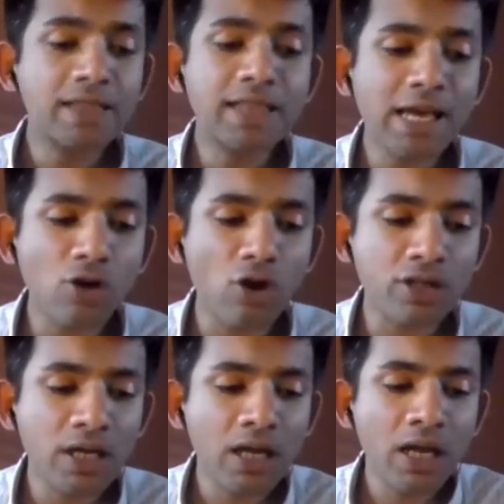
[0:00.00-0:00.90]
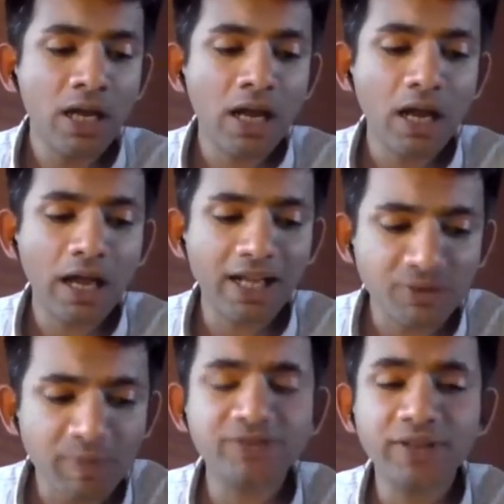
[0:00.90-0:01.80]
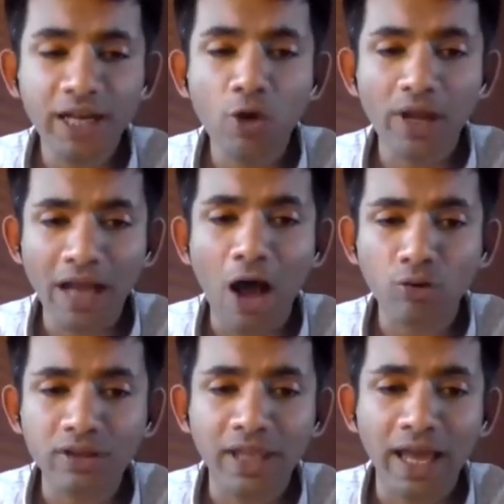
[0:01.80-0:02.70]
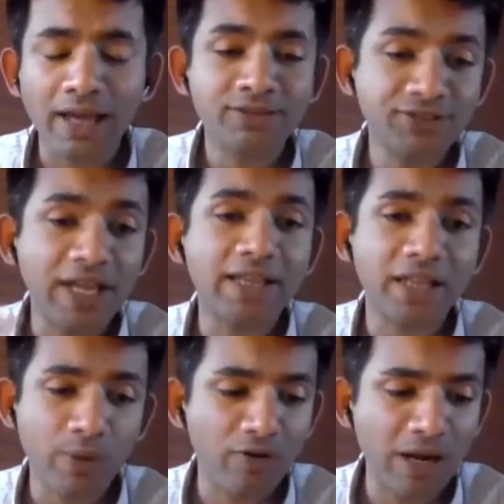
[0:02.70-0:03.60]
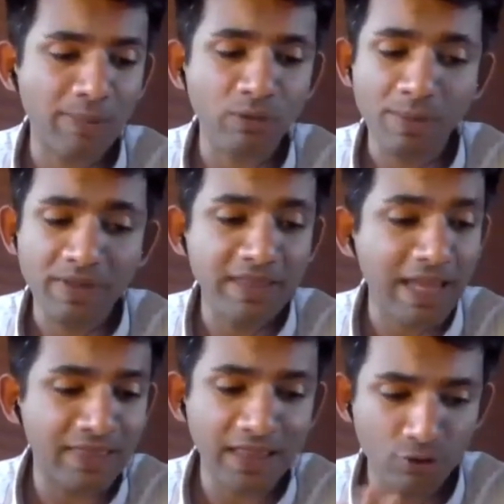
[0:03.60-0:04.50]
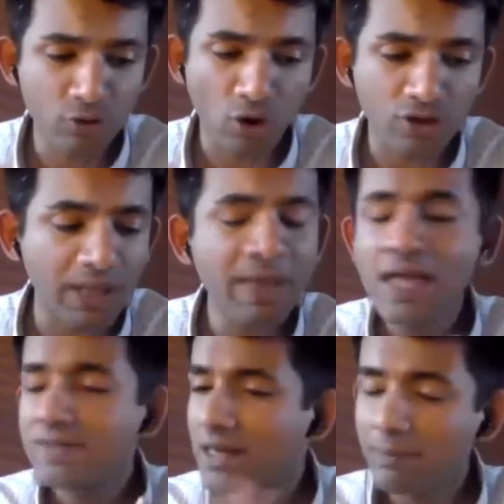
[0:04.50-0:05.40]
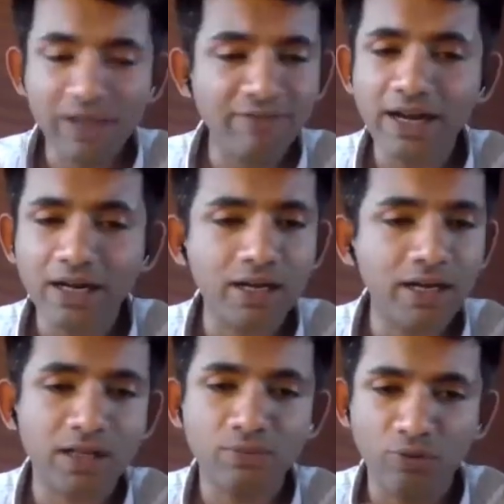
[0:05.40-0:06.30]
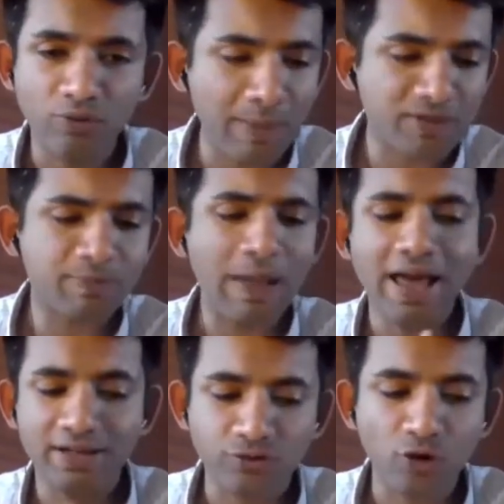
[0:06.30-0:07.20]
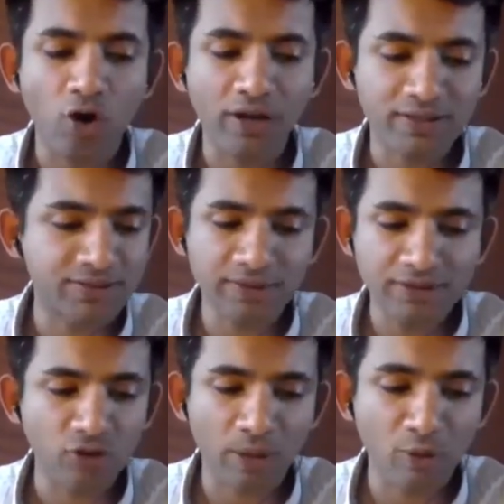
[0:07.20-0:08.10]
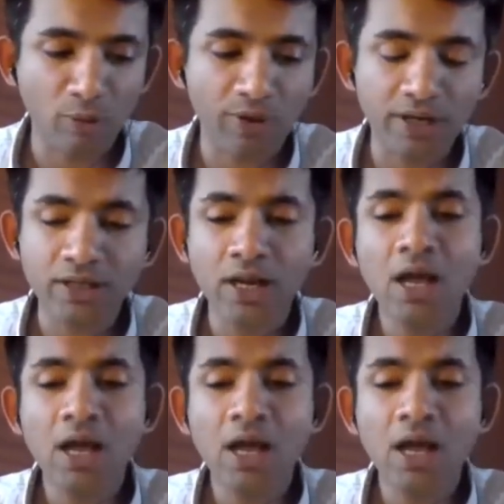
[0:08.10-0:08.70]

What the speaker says: They are not explicitly going out there saying that we are raping women. If you talk to them, they're very clear that rape is bad, it's wrong, it's not appropriate.